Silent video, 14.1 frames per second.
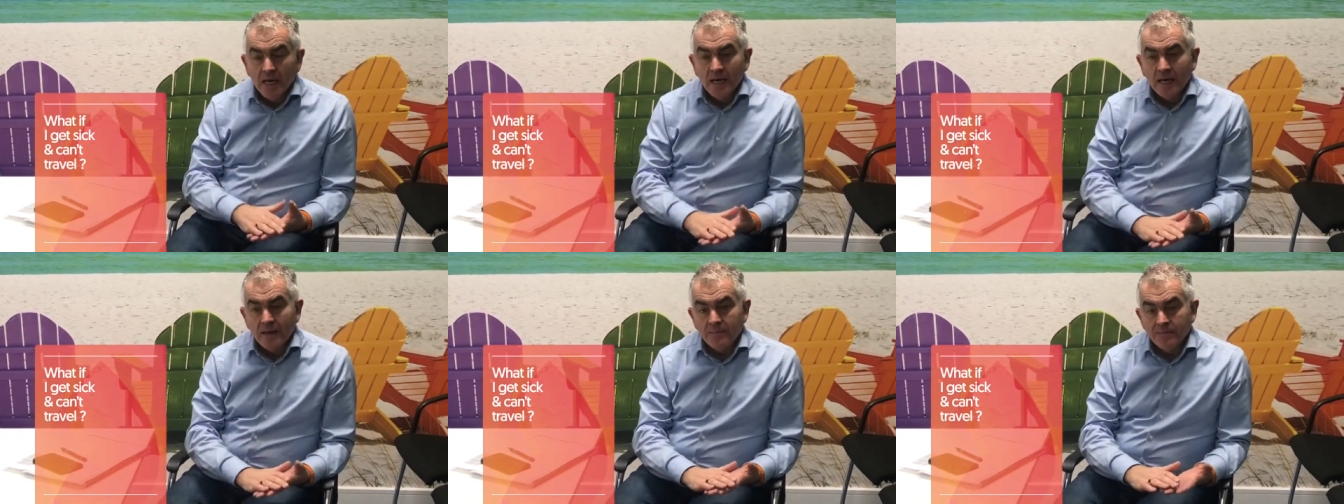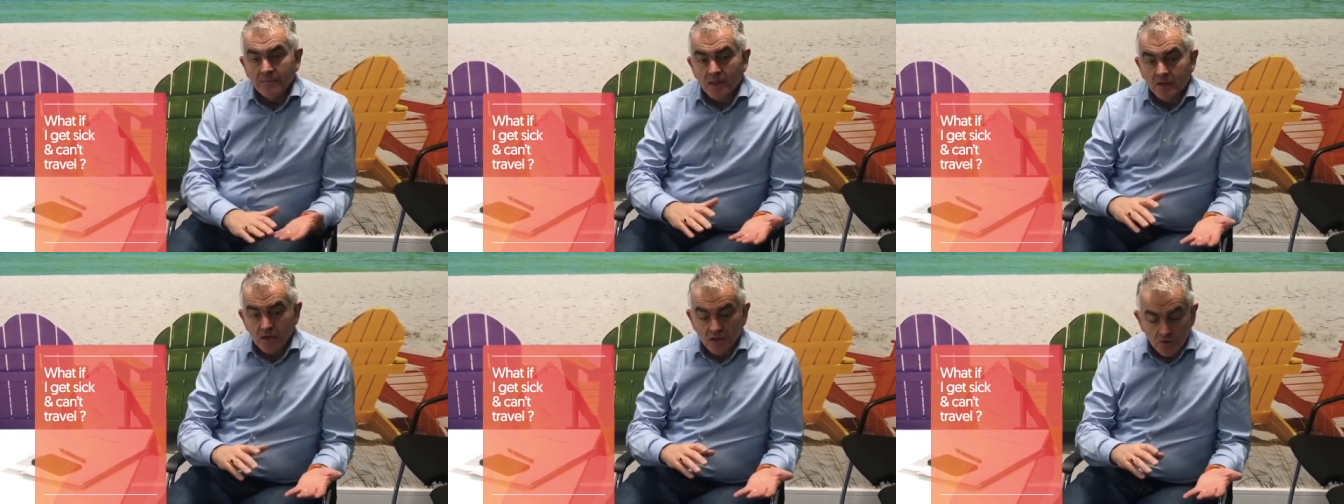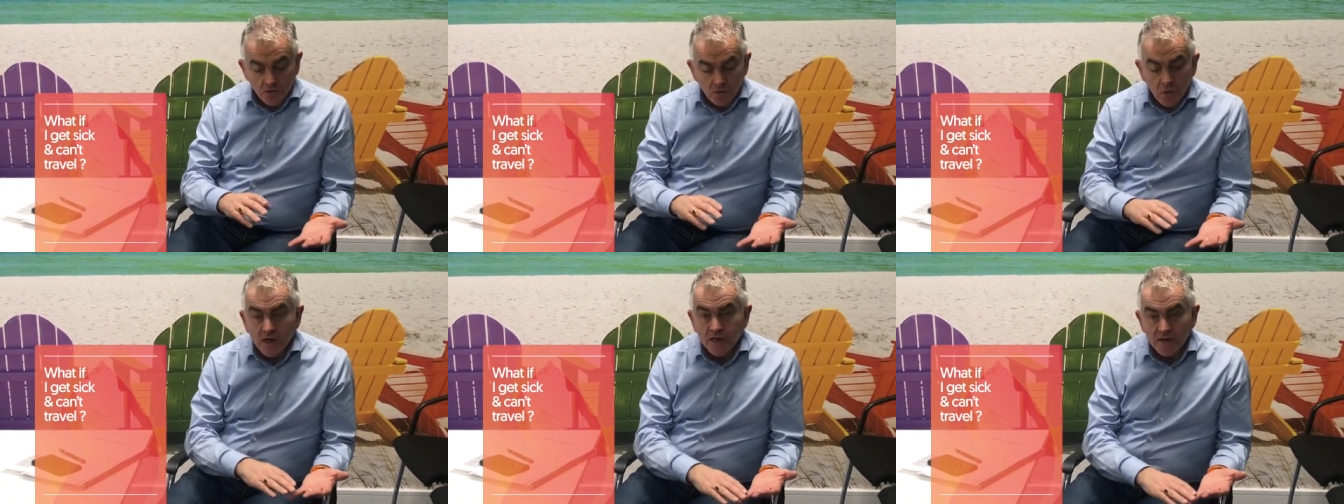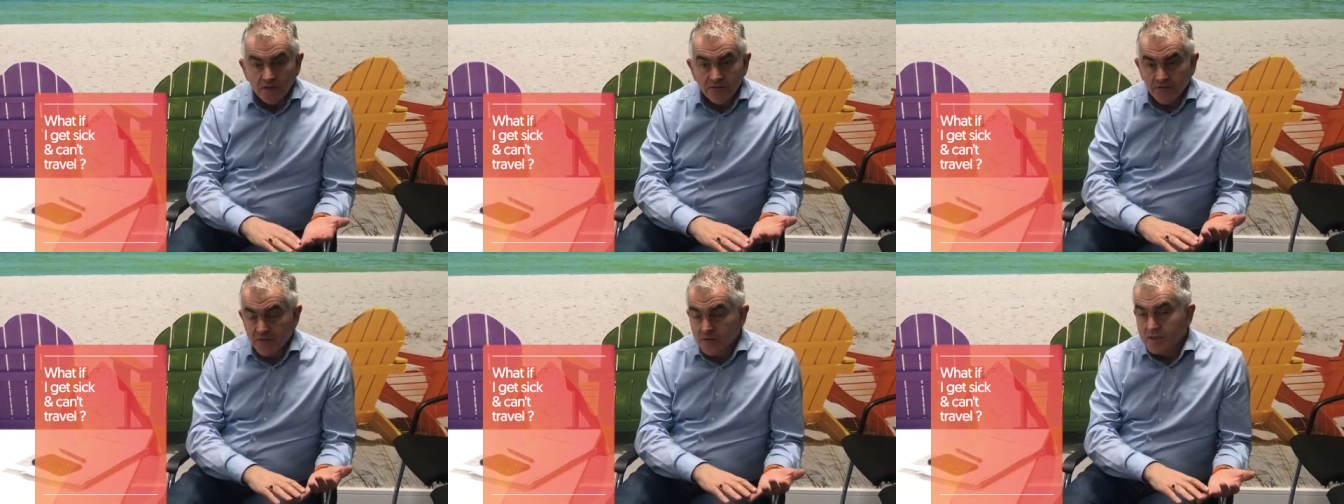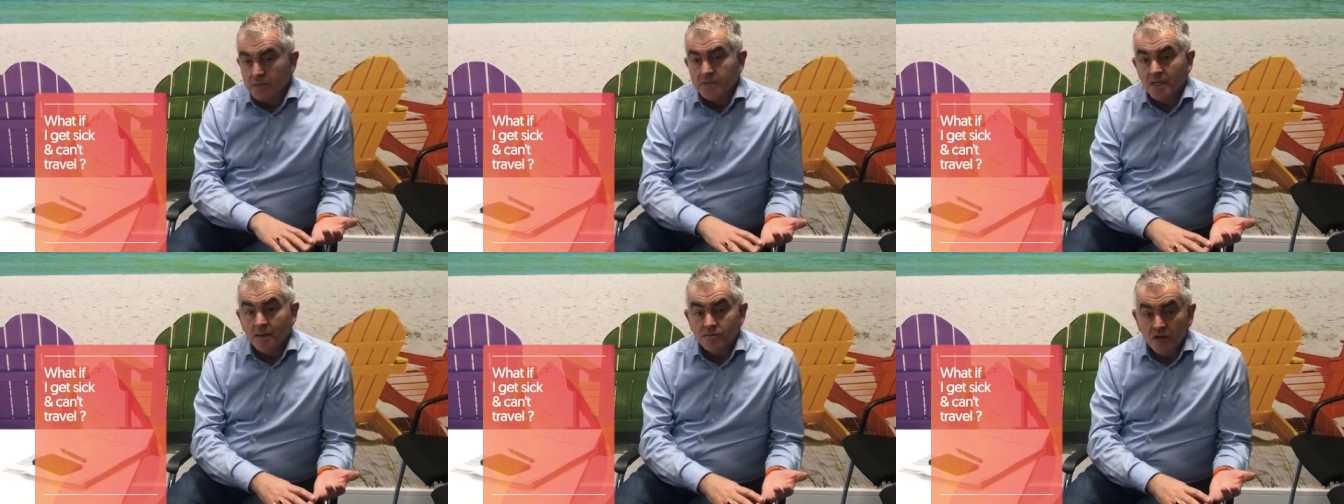Um, you know, what if
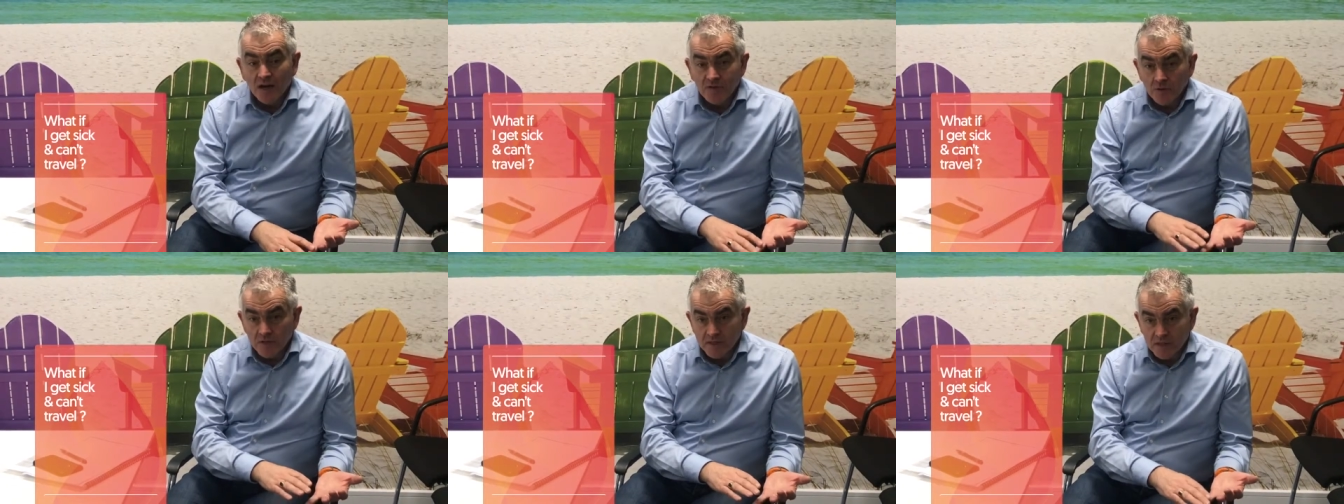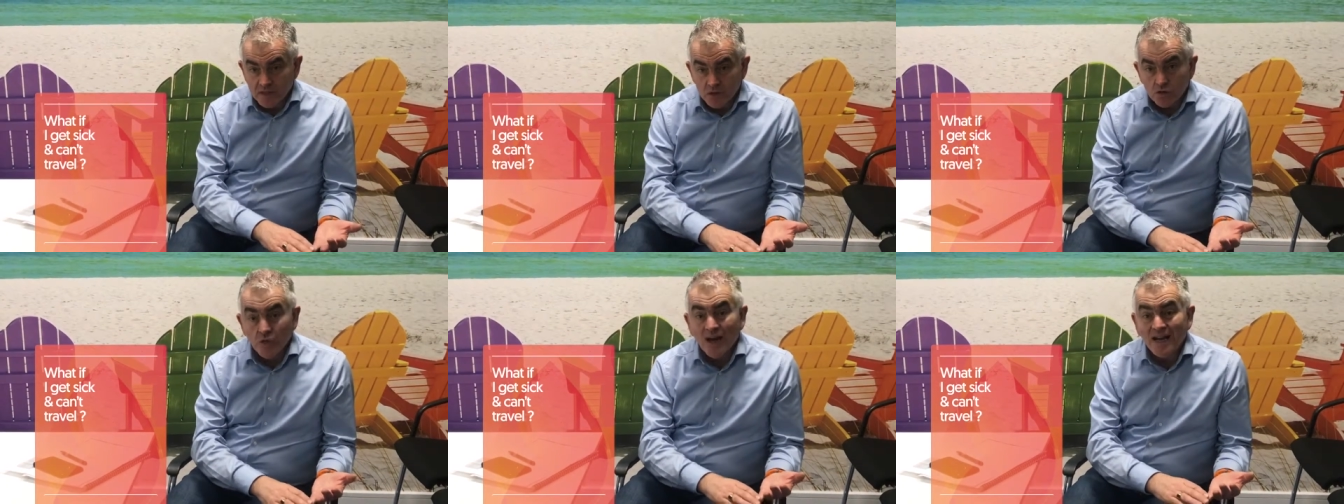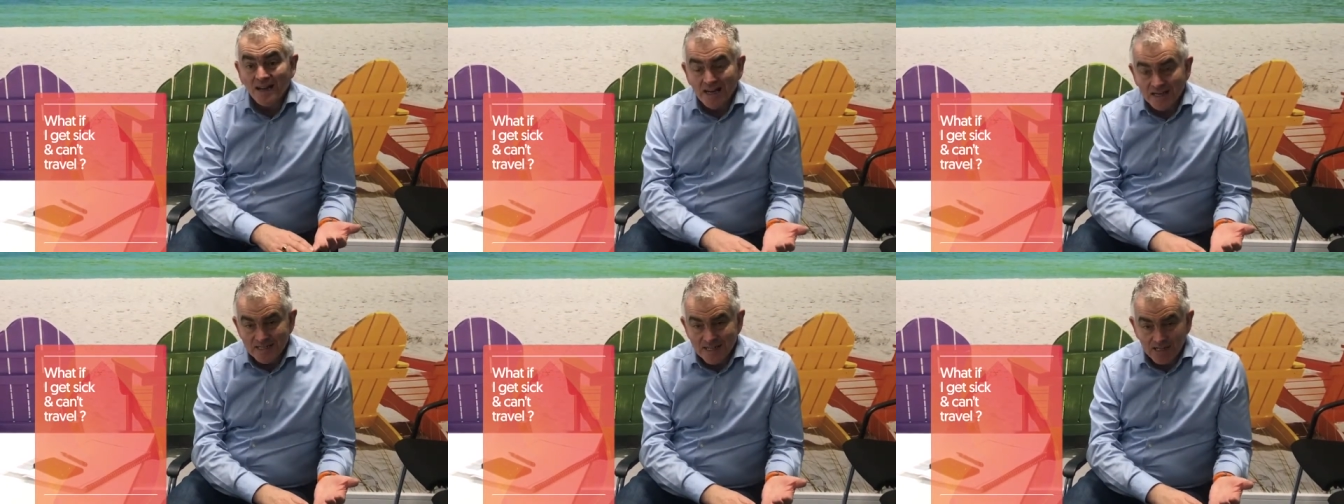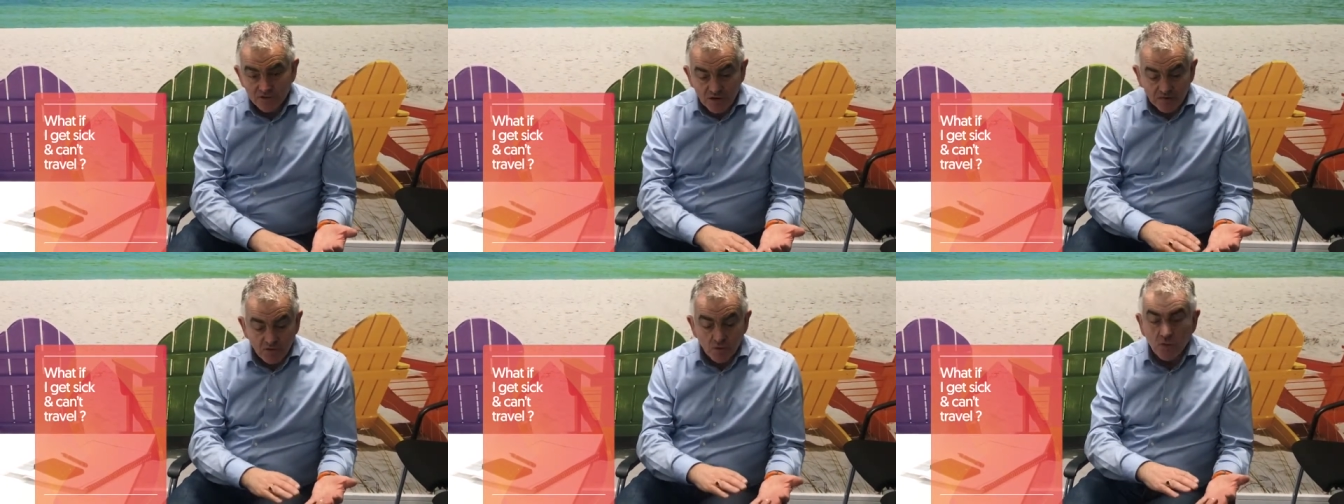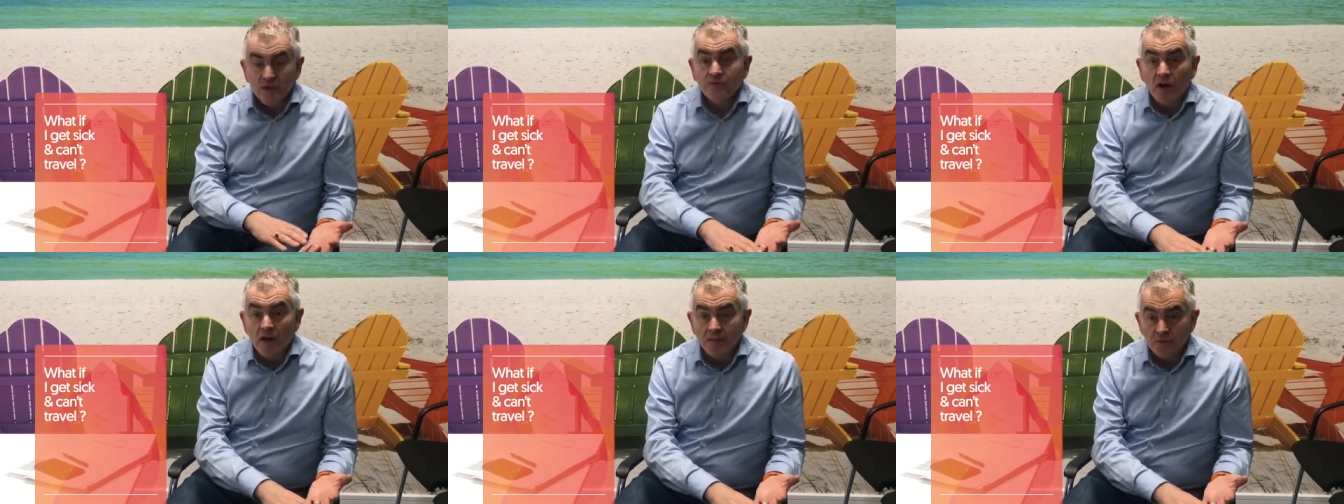somebody I'm traveling with is unwell and can't travel? What
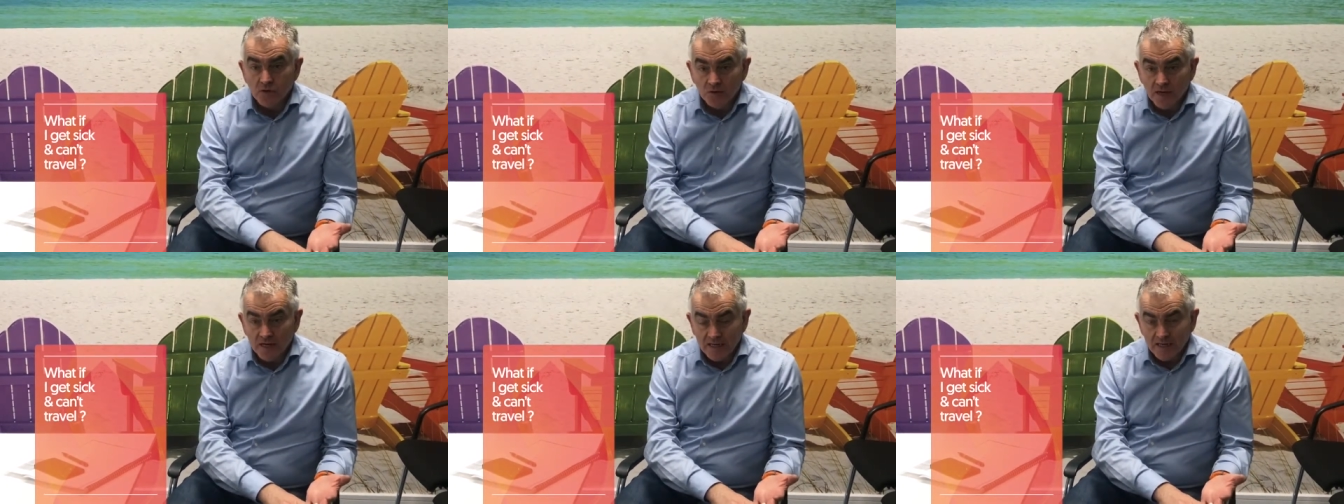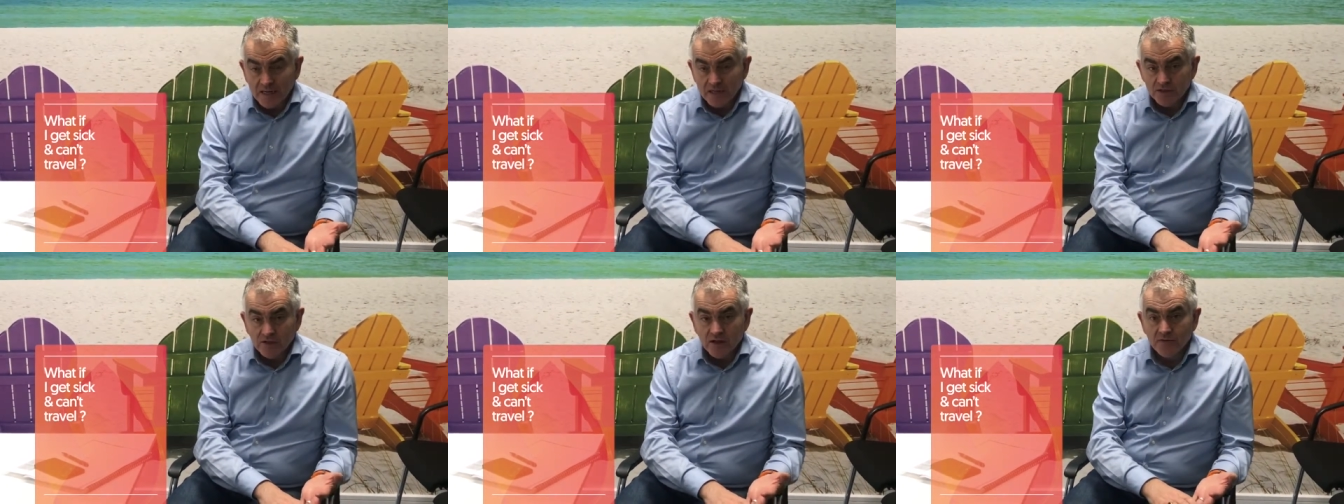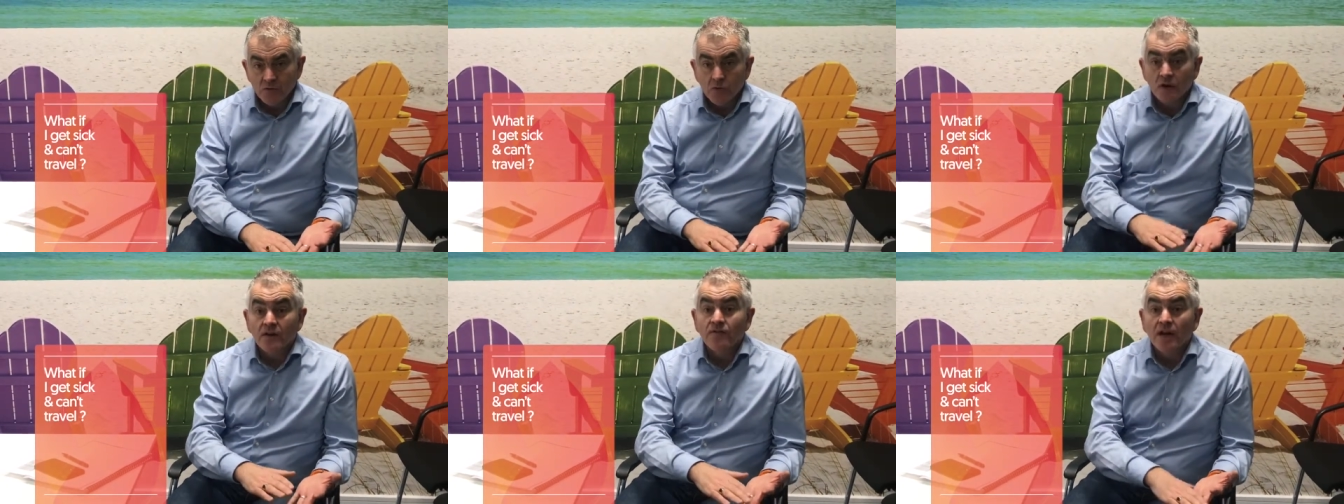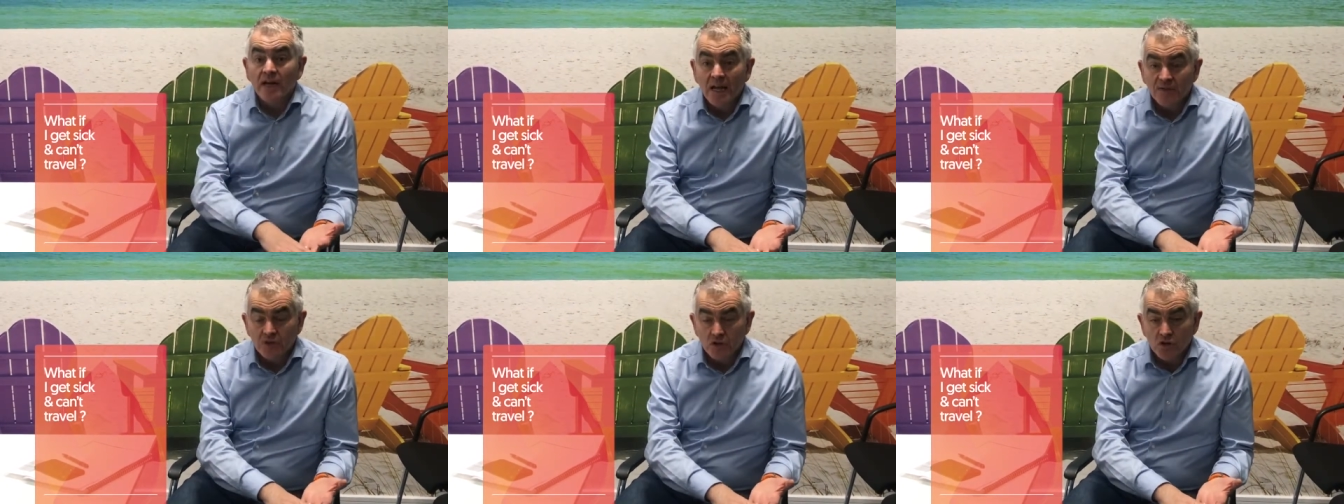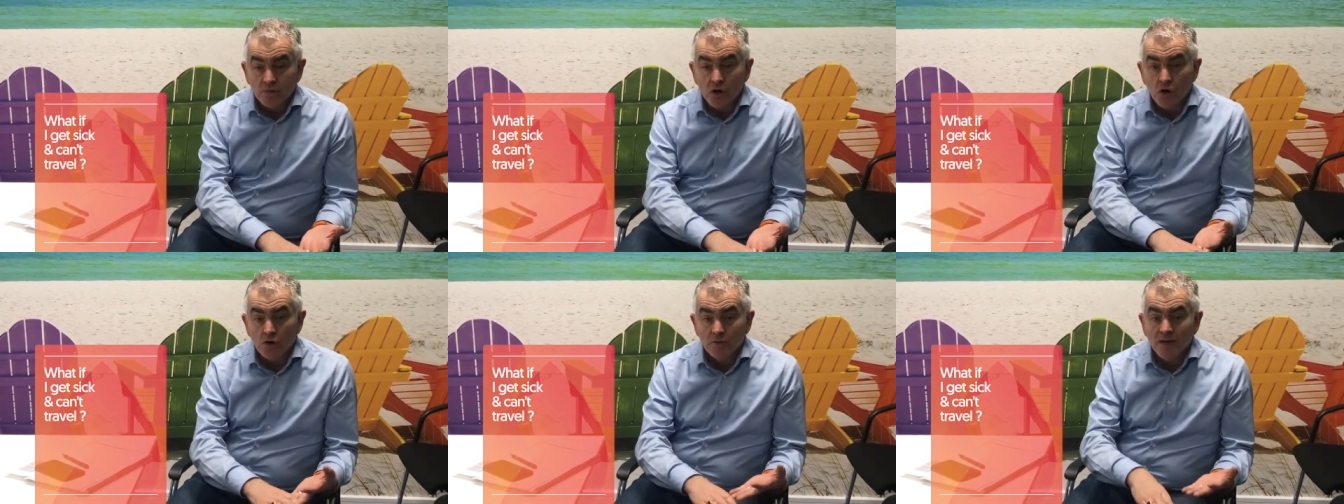if I'm unwell and can't travel? What if I have to come
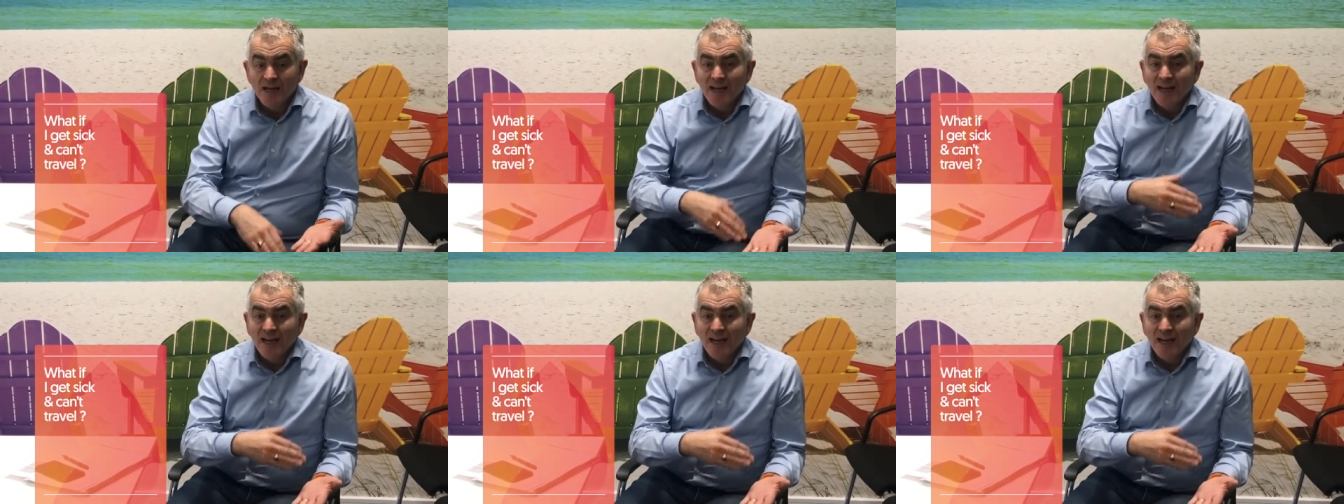home?